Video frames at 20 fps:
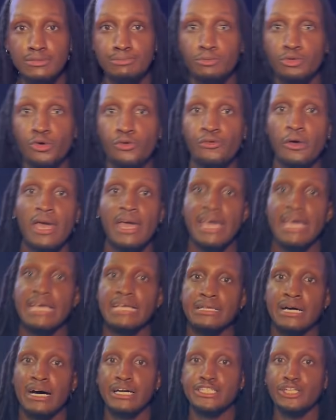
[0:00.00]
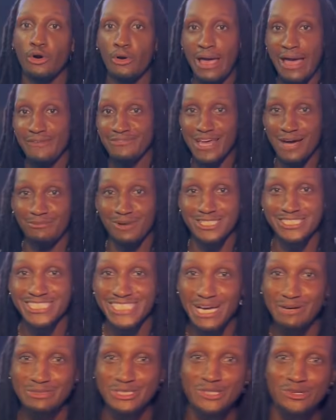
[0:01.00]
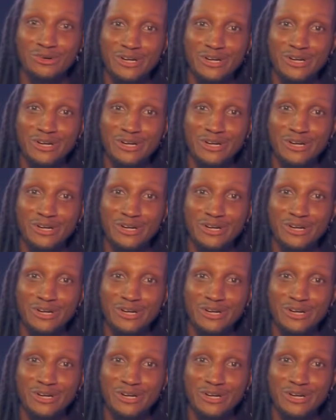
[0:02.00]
move don't have that much depth to